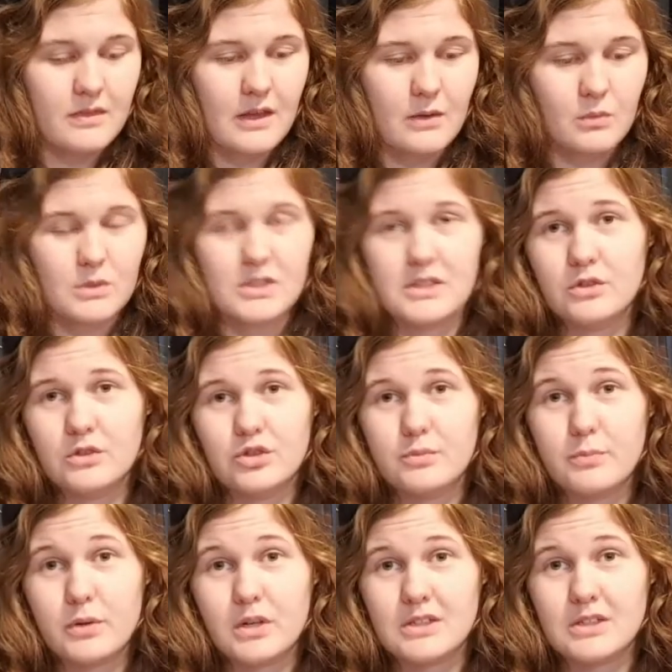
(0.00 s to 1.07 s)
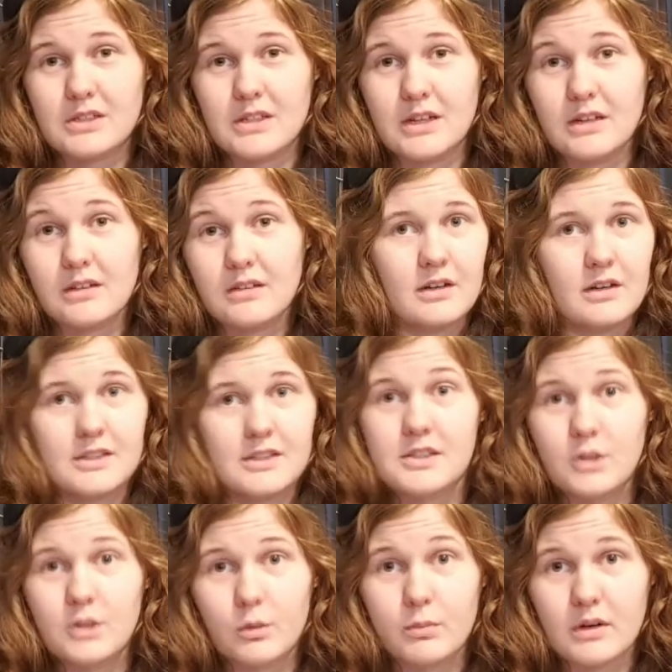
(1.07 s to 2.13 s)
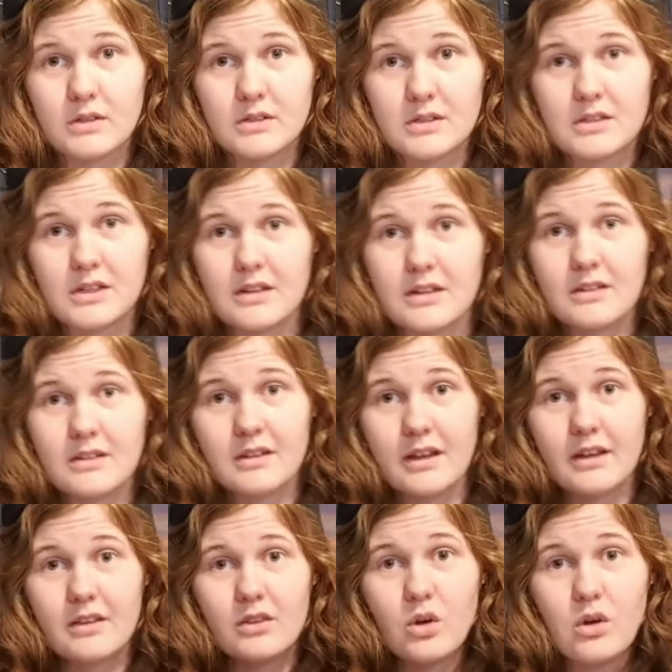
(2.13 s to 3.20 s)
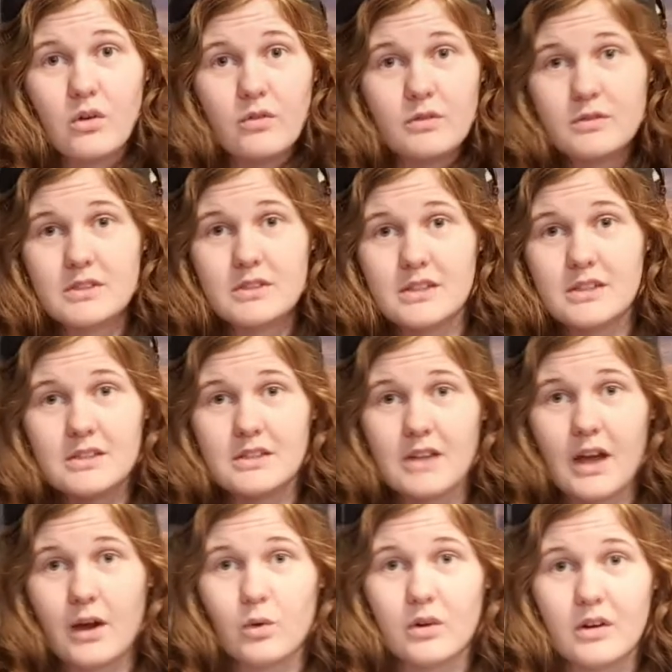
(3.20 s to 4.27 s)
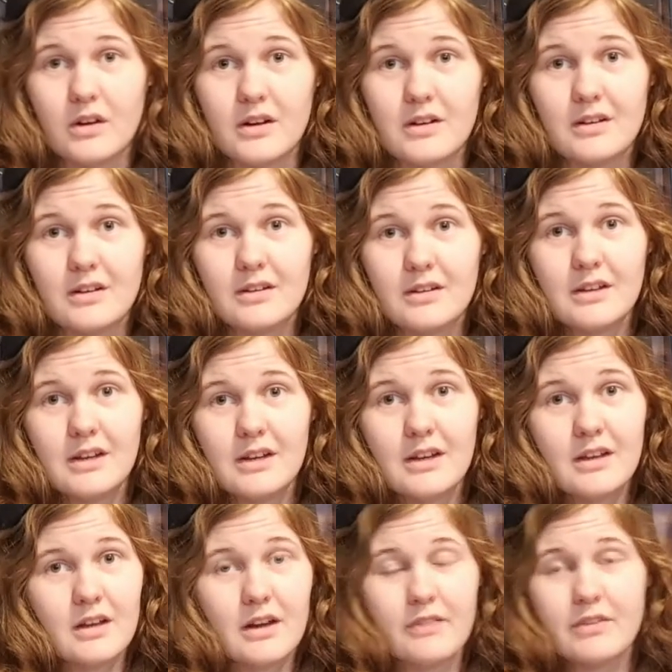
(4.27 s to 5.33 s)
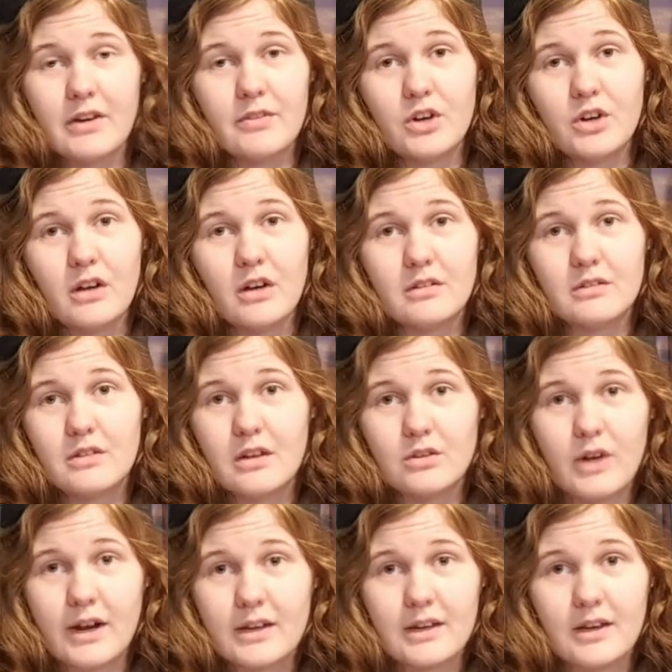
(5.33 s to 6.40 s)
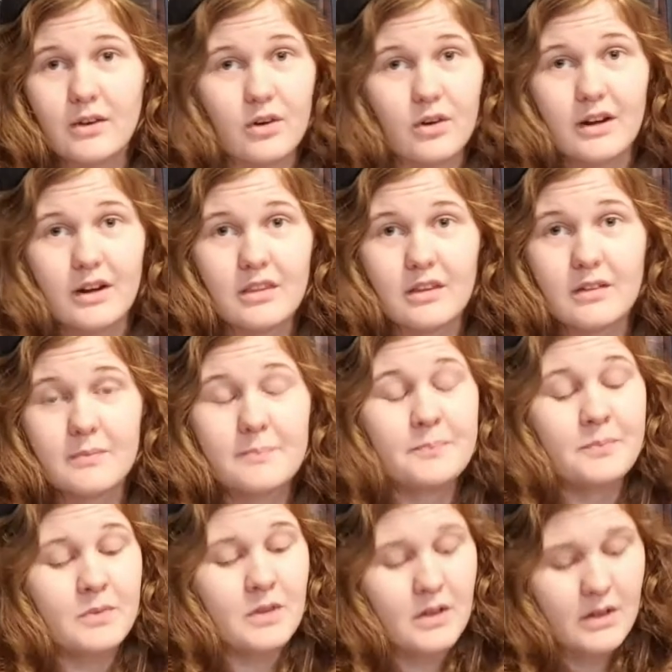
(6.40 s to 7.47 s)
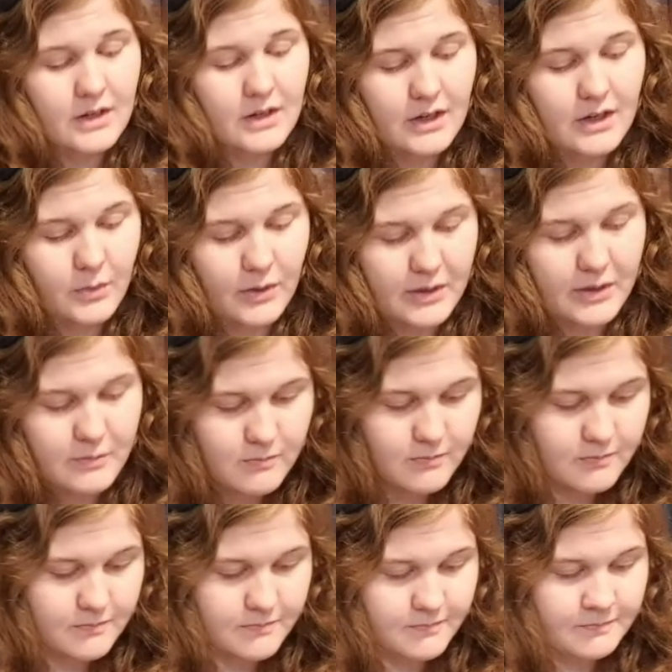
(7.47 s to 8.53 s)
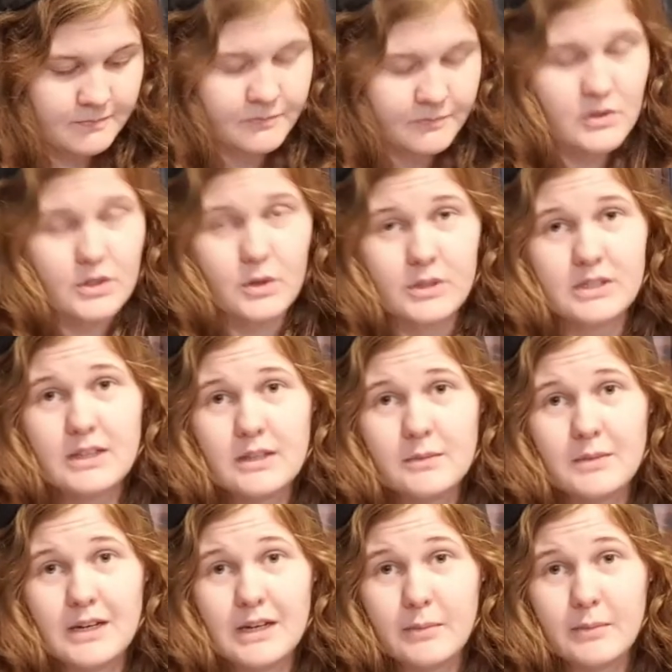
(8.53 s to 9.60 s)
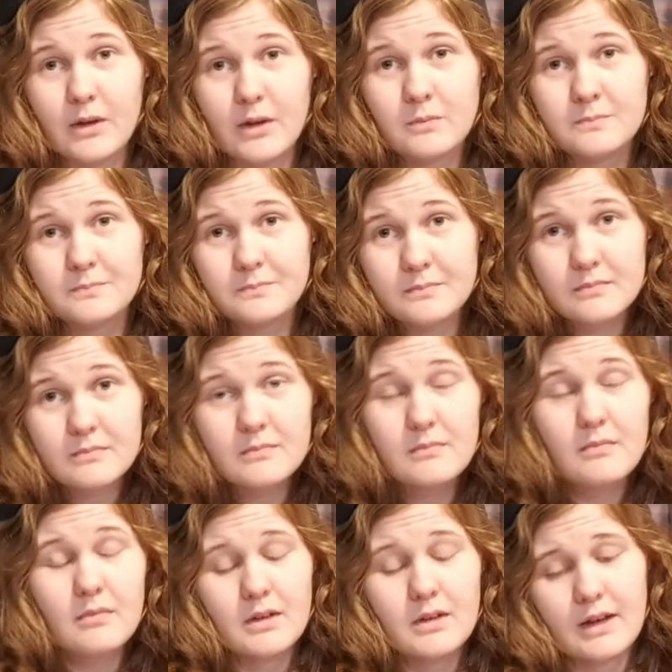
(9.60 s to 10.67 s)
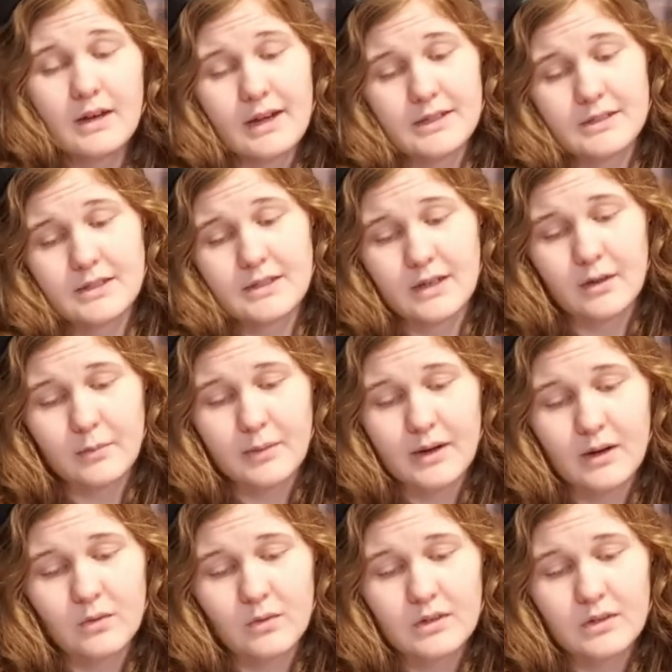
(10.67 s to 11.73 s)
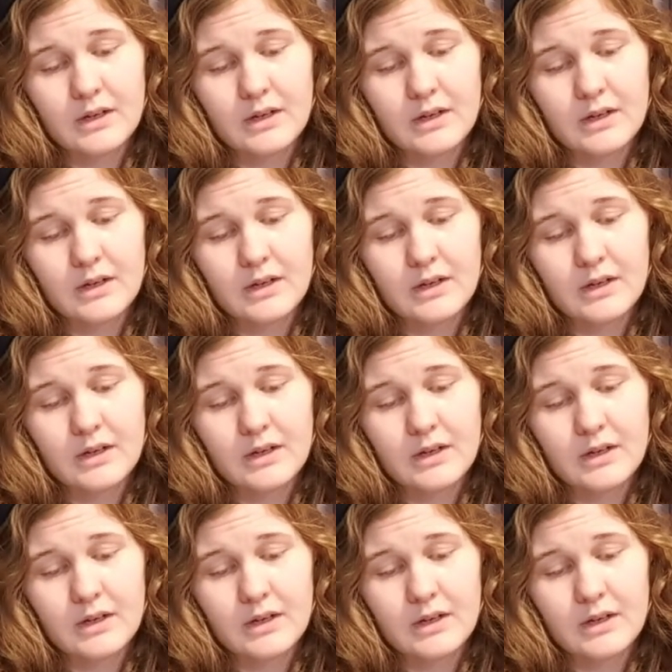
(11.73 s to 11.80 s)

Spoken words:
it was still just processing. It's still processing. Like, since I ordered it, I've never gotten a tracking or anything. Anyway, so I sent them an email asking about